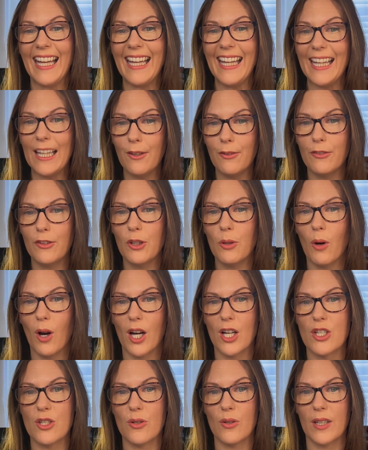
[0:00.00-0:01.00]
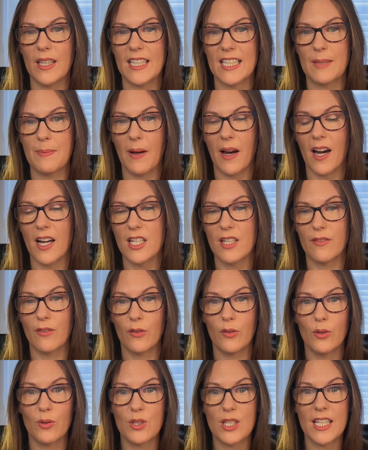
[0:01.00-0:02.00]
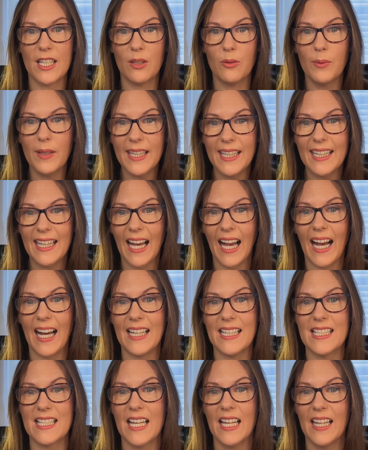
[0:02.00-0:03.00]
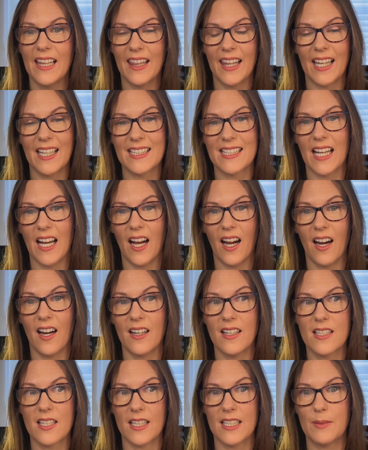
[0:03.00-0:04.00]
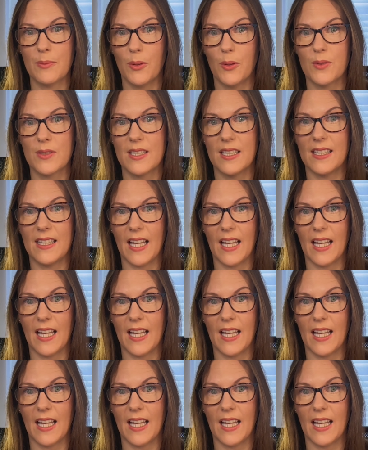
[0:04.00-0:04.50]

If you are doing it as part of a routine week and things aren't, I suppose,